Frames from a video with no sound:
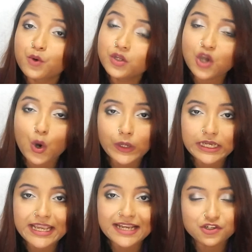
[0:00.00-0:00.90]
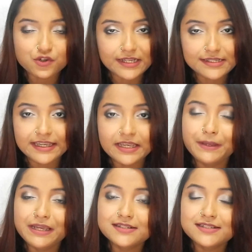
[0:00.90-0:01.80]
both oily and dry
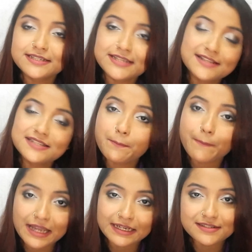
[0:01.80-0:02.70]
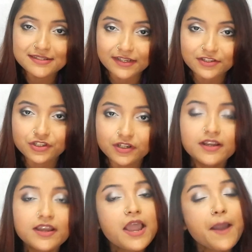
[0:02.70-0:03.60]
skin because it has a balanced texture,